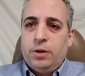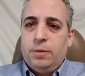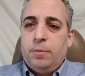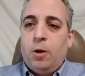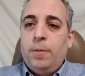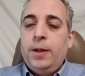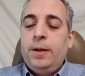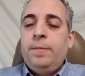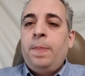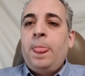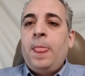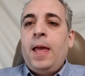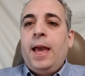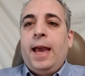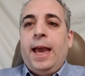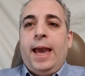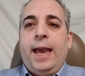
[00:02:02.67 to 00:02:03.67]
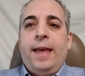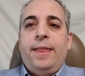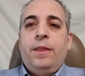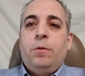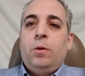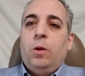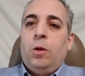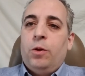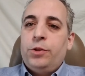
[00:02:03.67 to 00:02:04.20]
a moment. And there
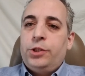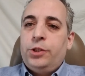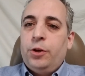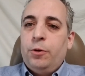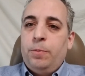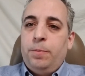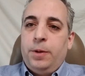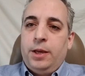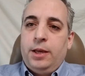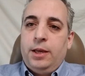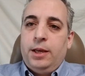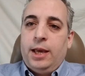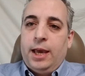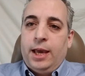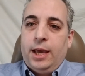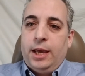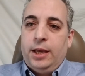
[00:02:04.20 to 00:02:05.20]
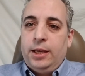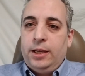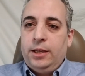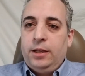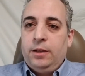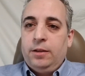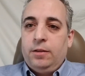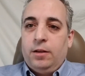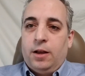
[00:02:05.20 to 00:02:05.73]
will also
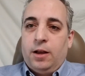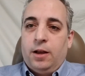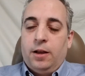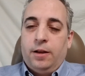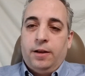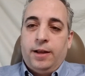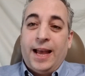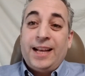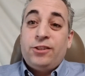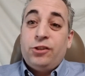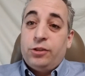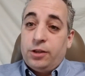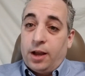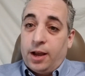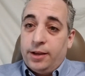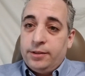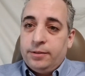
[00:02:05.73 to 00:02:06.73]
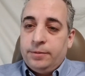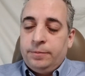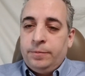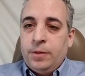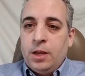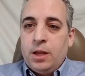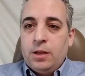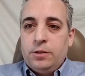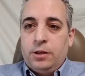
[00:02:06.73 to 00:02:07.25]
be a exercise.
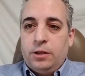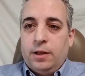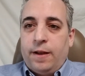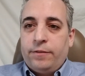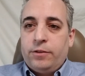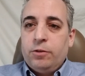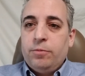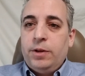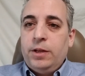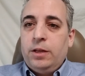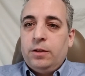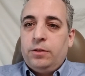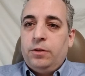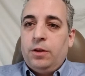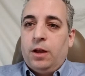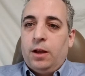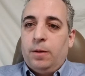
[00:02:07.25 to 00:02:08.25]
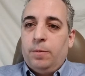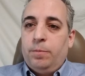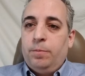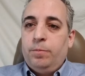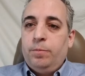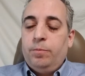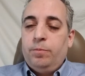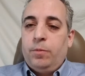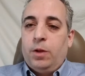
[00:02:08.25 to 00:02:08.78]
So you'll have to read a
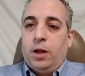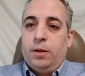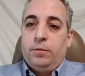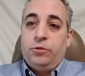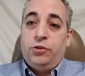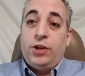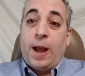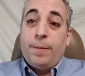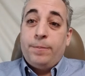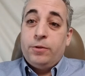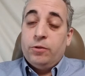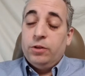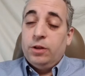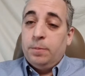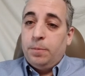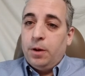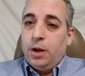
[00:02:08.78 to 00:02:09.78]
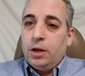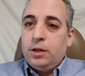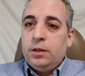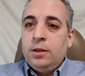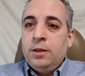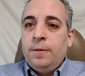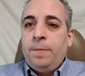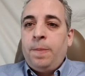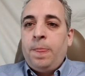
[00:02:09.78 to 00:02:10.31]
chapter in the book,
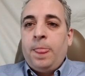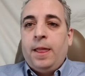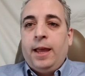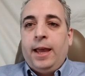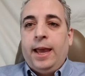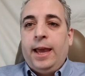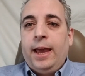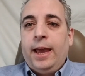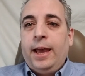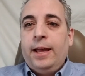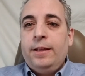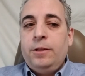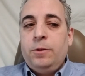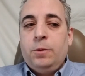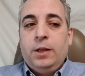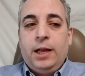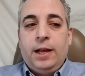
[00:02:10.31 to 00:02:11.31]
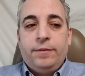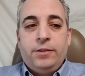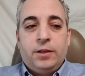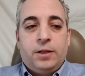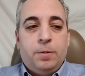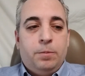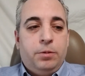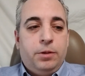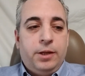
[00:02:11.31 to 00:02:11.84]
and you will have to
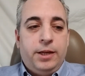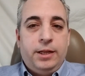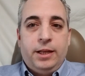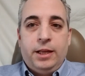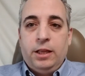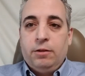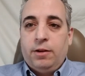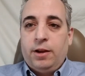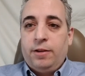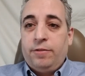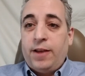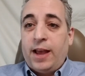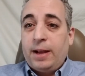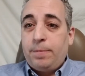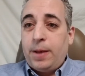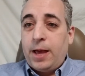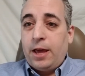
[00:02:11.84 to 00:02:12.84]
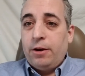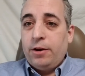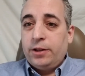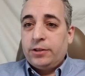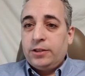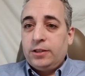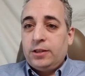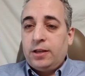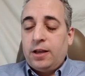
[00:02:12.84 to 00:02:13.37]
complete either a fact pattern
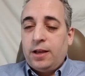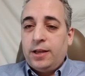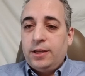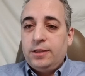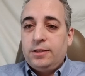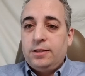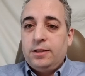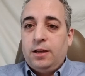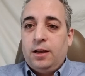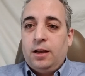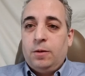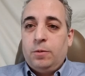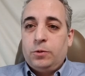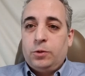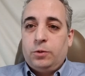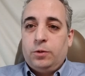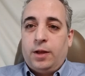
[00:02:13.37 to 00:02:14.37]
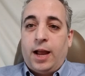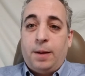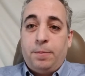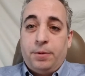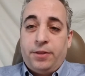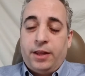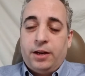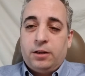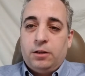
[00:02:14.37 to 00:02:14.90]
exercise,
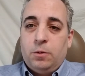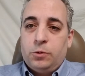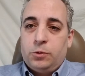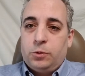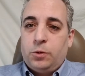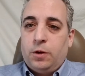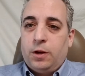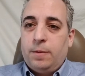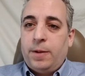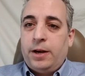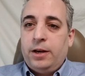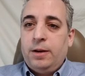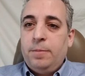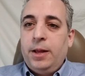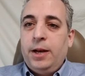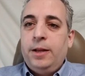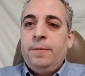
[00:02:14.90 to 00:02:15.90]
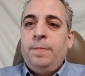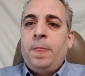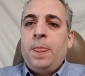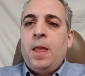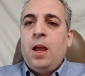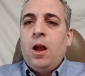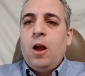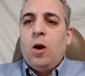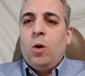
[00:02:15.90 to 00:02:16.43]
hypothetical, which we'll talk about in a minute,
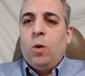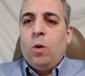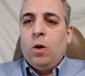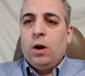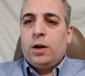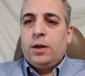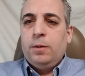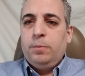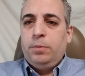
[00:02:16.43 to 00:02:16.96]
or